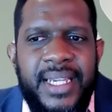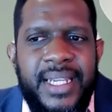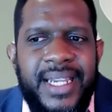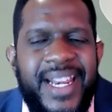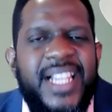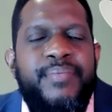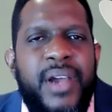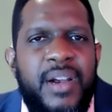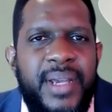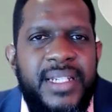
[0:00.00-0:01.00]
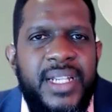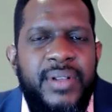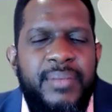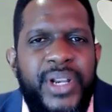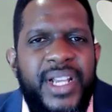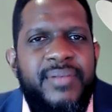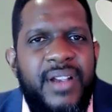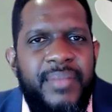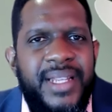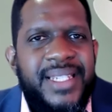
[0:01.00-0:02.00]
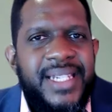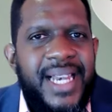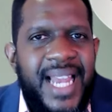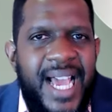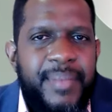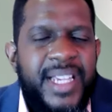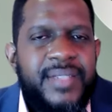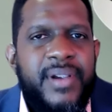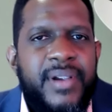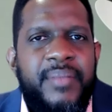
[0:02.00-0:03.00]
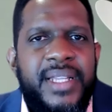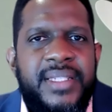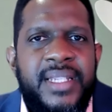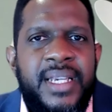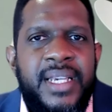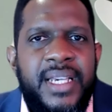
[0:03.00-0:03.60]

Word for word: in an experimental way, both experiments in the lab, experiments